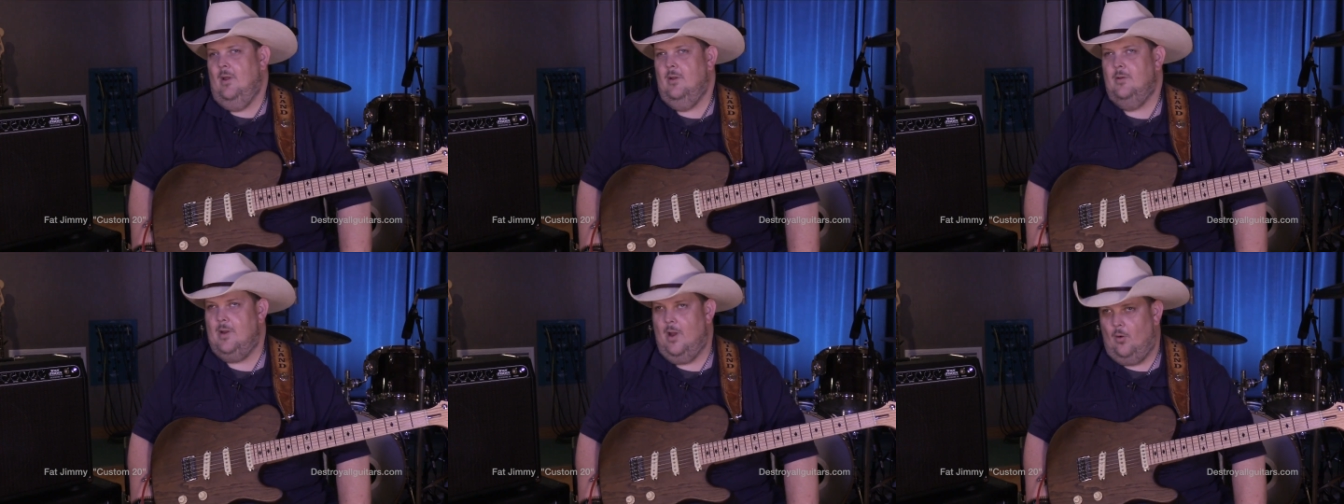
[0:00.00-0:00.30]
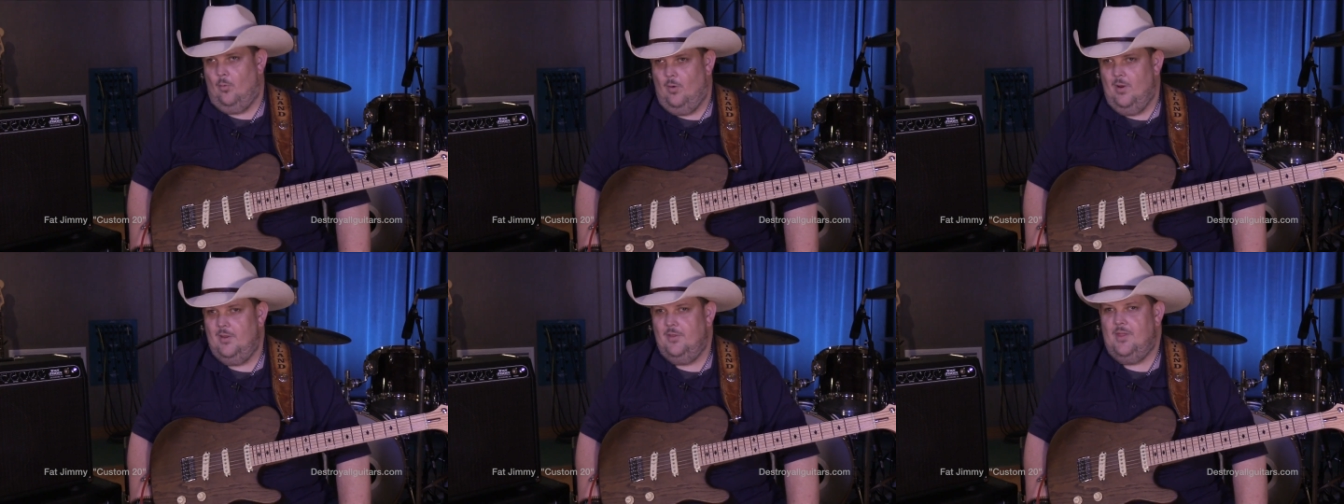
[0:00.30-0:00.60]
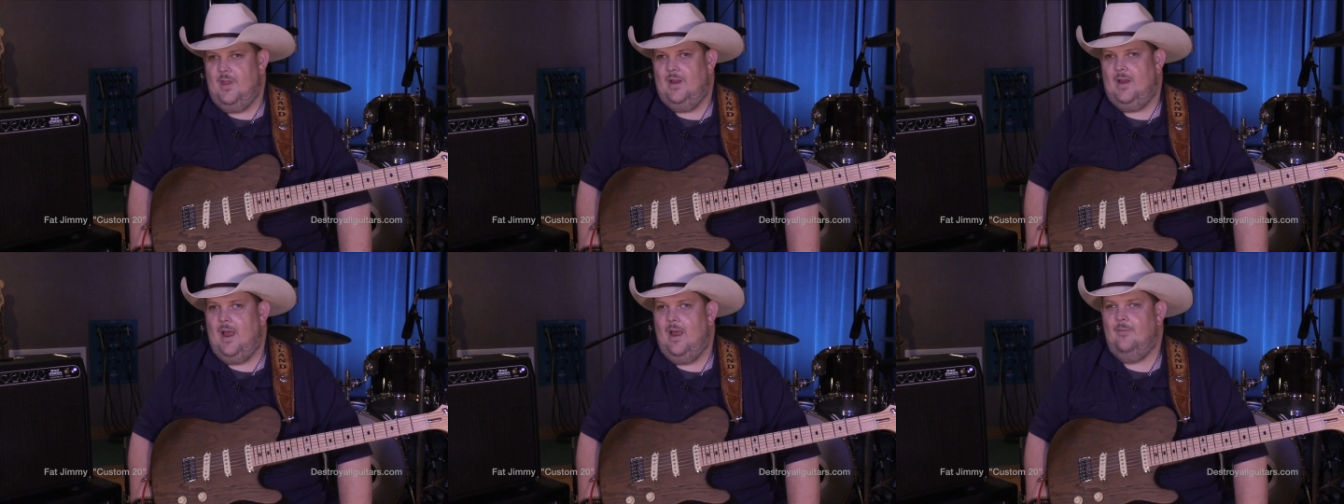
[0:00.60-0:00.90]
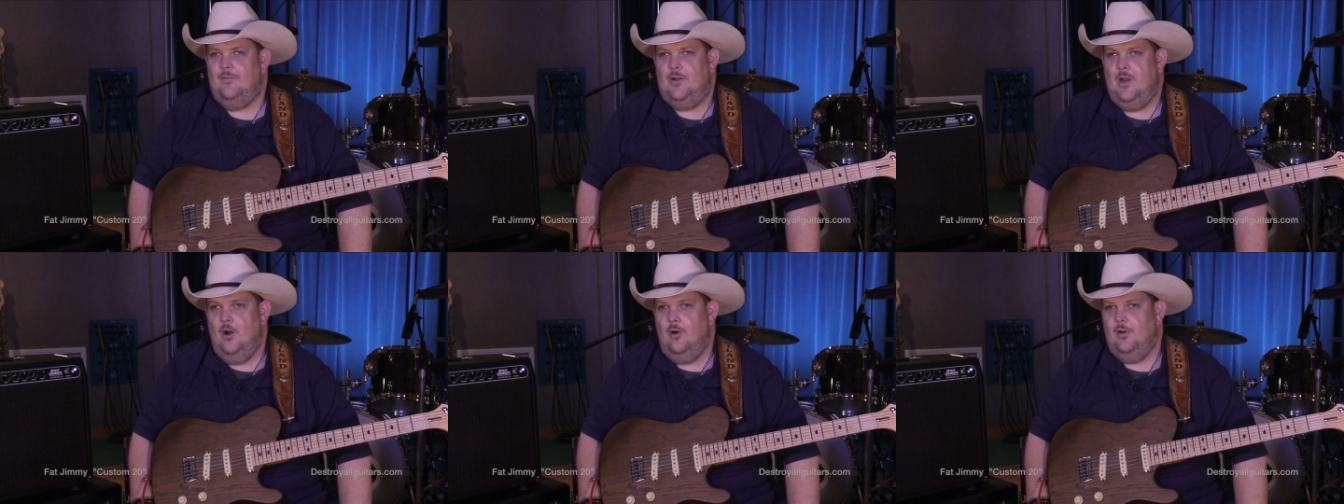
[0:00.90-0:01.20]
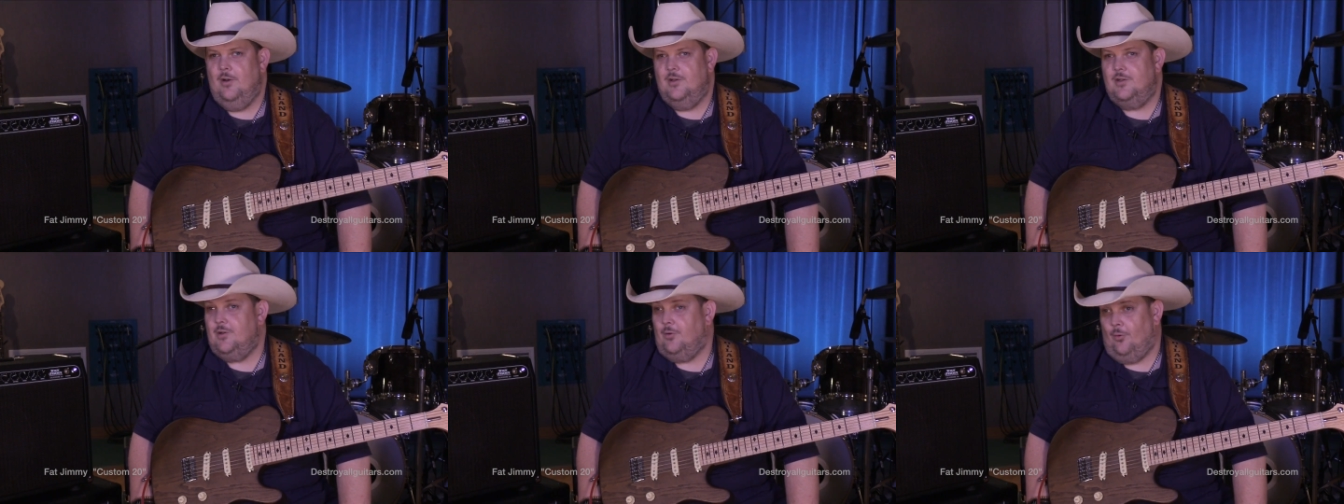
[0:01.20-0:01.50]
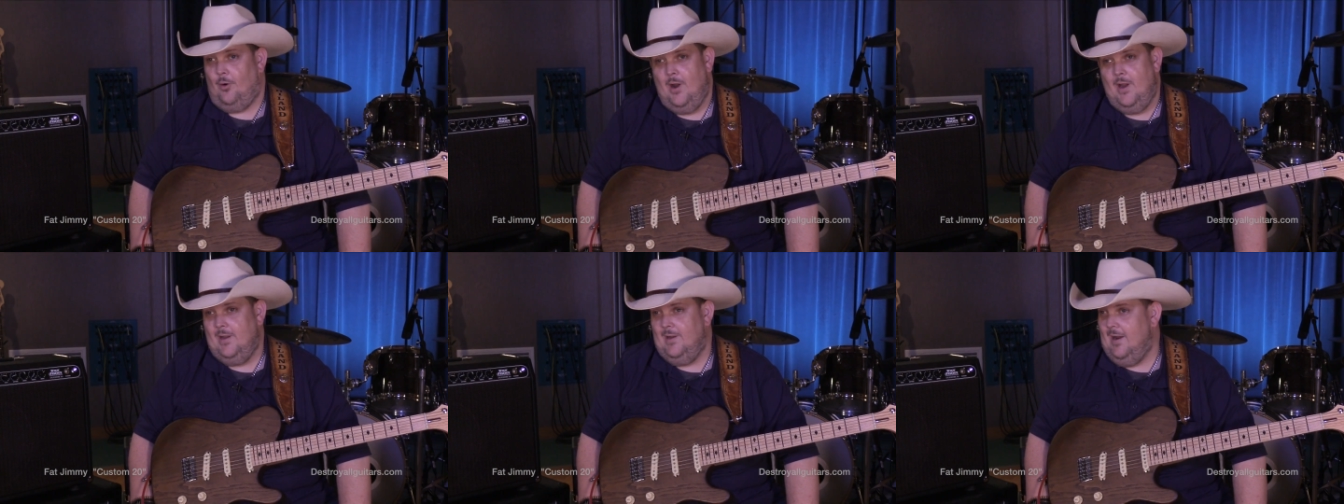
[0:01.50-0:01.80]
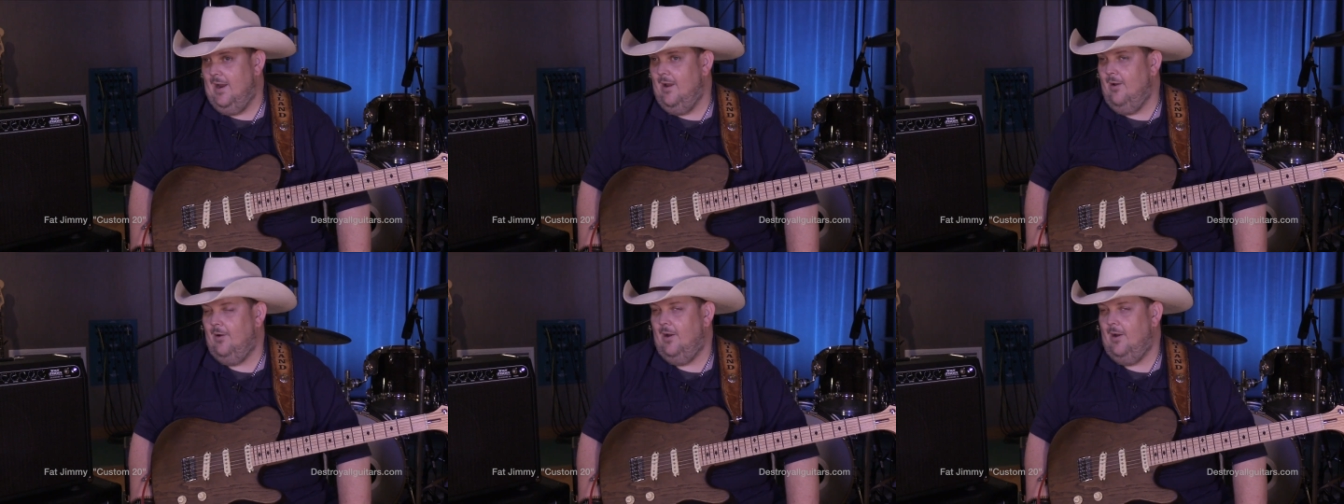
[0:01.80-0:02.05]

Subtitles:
Now, one thing I've noticed right now,